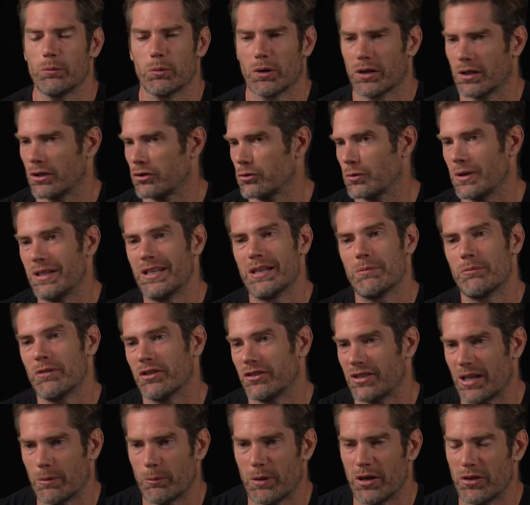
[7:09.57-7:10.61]
We're going to treat him the
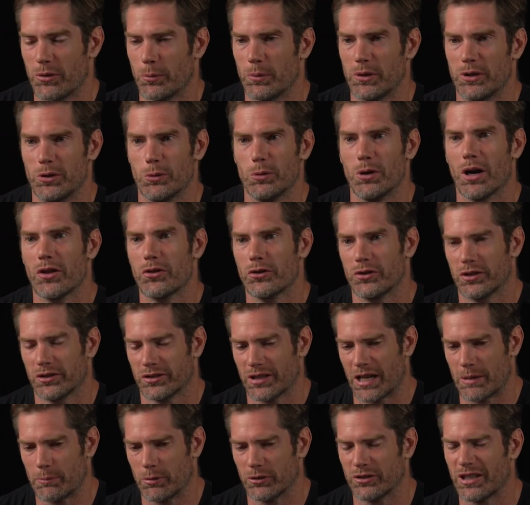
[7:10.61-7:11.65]
same way that we do other
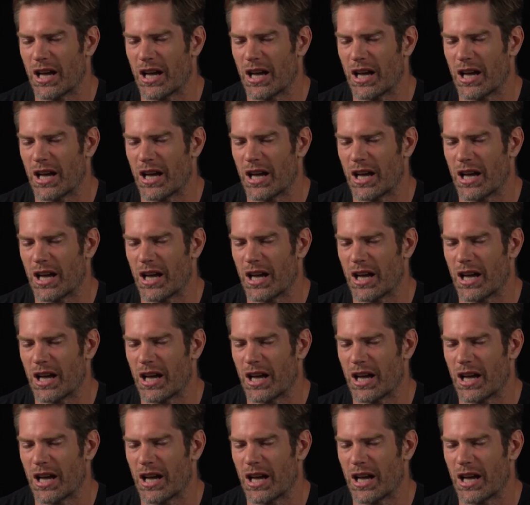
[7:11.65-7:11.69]
disciples.